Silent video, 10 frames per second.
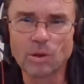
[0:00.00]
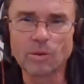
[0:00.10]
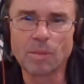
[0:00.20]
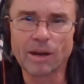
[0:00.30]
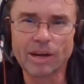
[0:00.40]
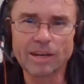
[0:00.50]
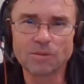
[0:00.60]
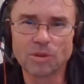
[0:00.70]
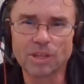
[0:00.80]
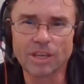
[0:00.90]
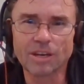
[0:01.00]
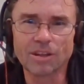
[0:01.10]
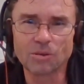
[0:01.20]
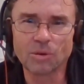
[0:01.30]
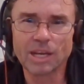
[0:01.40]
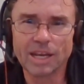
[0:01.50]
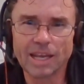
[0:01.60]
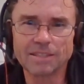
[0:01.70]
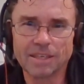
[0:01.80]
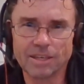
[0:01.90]
We were married with a kid on the way at
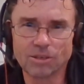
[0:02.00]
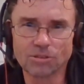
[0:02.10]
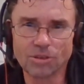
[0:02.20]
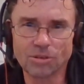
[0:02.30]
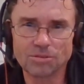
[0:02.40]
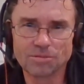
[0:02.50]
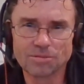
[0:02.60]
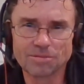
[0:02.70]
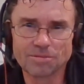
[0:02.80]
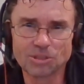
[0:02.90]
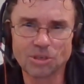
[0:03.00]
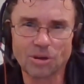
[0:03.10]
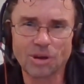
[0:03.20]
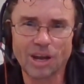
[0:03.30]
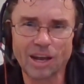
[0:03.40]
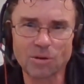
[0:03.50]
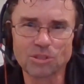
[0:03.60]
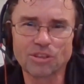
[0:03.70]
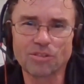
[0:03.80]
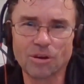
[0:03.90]
18 years old. So I
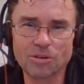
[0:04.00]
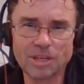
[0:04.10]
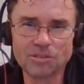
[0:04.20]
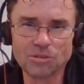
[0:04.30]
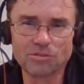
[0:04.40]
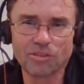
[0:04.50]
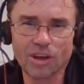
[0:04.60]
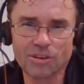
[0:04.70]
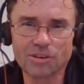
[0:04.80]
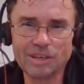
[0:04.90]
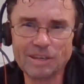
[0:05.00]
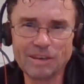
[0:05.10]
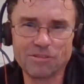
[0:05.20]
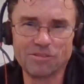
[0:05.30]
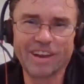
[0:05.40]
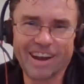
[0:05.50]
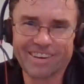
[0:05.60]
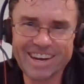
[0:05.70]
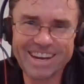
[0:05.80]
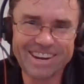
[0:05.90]
was thrown into fatherhood
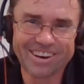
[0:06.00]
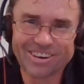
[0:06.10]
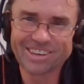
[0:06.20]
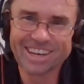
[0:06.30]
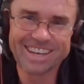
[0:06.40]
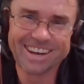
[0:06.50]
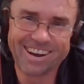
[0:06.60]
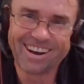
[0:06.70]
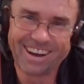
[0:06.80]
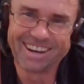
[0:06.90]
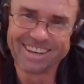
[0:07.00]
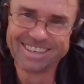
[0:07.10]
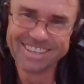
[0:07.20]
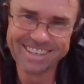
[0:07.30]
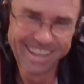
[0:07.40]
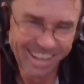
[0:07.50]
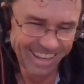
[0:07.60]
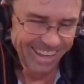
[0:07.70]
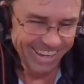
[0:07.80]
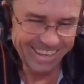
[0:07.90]
very early.
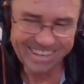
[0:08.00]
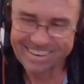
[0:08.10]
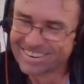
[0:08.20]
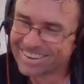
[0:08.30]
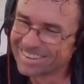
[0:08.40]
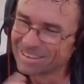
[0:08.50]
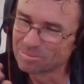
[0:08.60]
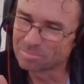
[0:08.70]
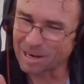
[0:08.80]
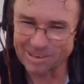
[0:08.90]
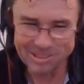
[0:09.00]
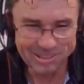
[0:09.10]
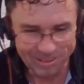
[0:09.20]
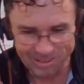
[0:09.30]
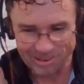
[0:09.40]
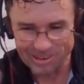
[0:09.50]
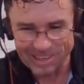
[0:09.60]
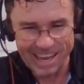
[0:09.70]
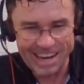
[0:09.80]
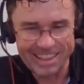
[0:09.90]
you know, parents throw
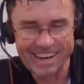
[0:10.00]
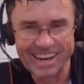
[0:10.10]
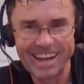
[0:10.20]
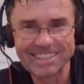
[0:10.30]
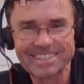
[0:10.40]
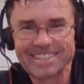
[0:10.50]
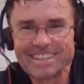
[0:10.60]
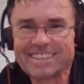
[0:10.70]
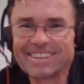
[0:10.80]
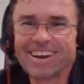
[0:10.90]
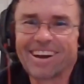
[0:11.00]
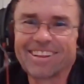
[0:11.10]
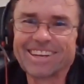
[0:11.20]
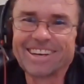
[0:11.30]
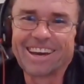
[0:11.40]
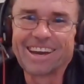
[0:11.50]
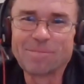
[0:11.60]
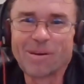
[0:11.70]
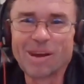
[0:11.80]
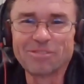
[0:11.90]
you out of the nest, and Holly and I,
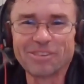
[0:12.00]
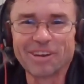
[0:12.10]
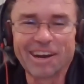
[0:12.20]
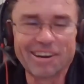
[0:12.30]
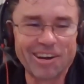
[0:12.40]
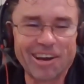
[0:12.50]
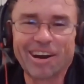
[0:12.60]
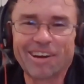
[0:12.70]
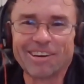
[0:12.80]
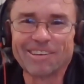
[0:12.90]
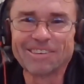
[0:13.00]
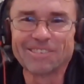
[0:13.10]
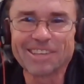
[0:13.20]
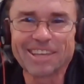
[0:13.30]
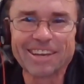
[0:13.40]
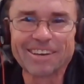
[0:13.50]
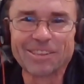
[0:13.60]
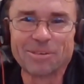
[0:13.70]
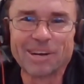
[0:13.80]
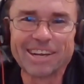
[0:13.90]
my wife and I, are on our own with a kid
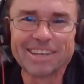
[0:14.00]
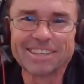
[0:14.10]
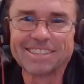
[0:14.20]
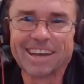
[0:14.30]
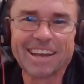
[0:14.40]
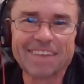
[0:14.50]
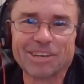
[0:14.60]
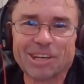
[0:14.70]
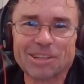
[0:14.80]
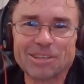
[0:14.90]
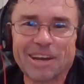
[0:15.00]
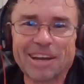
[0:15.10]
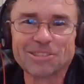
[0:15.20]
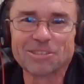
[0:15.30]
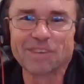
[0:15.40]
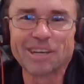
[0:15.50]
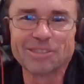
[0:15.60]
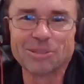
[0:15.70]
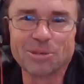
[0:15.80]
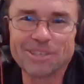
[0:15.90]
on the way and not having a clue how to survive
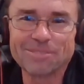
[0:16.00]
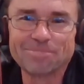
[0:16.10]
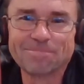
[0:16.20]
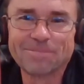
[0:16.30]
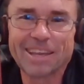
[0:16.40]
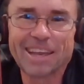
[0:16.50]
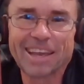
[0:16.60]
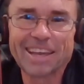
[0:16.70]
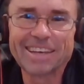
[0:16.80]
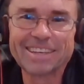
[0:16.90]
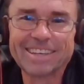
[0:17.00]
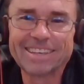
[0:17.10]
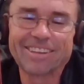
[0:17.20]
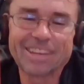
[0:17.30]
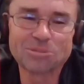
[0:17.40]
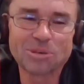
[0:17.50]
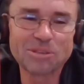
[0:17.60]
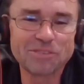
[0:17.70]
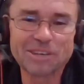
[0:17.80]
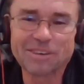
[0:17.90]
in the world. Yeah. And you know that's where you
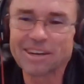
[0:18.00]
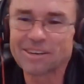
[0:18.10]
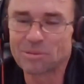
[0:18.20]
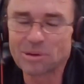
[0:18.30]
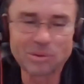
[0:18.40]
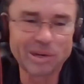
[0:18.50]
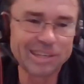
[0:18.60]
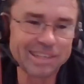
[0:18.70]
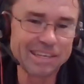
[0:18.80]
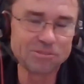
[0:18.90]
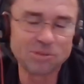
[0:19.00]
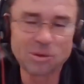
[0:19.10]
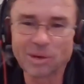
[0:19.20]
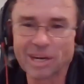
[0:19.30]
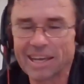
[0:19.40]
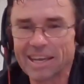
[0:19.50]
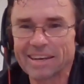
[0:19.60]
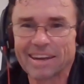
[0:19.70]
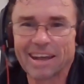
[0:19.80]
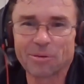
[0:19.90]
figure out where we're going to live, what we're going to
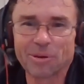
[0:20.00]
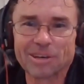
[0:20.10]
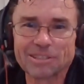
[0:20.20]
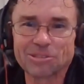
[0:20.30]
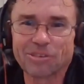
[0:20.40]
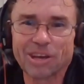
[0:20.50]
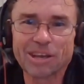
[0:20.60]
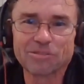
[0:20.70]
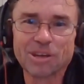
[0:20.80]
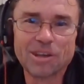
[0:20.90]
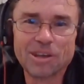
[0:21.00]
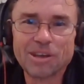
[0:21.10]
eat, and how we're going to survive